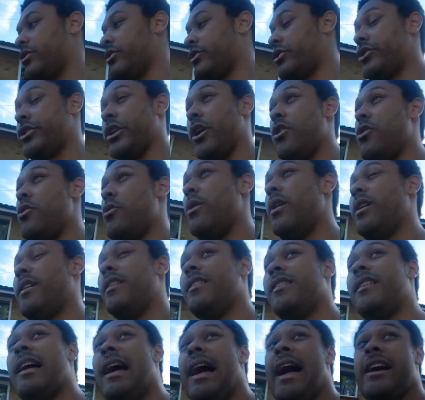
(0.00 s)
So
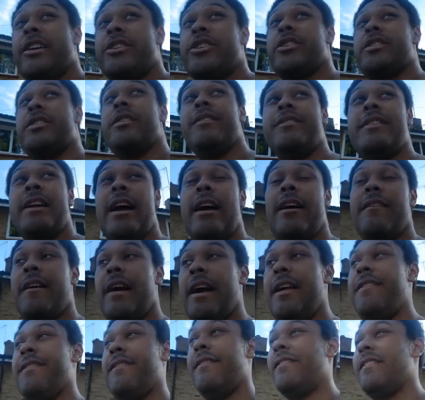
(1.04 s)
actually, yeah,
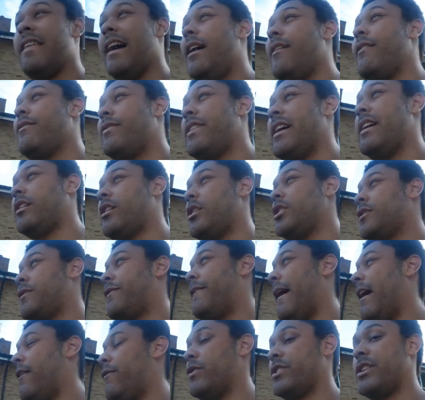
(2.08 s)
and that goes
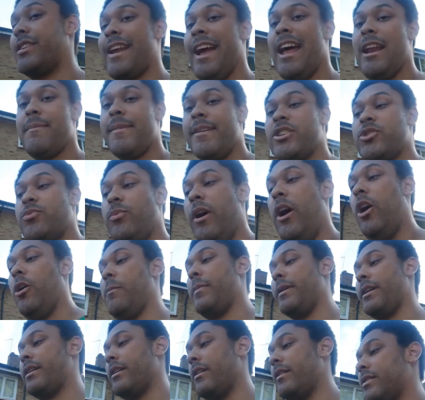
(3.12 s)
for Alpha Witch Academy as well,
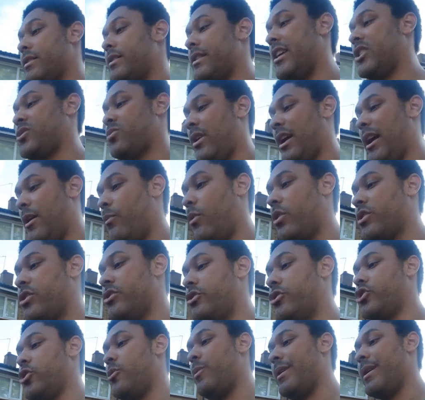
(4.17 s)
because that's what I
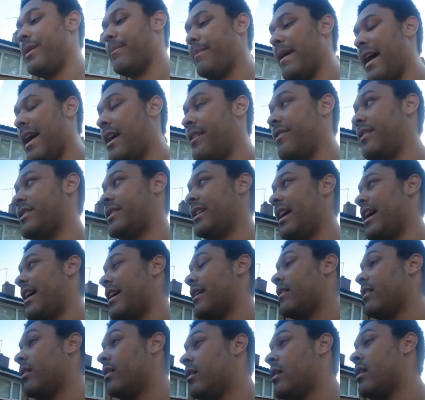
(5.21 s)
wasn't doing back in the
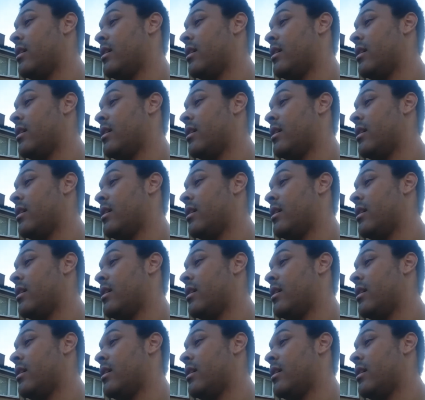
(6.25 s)
day.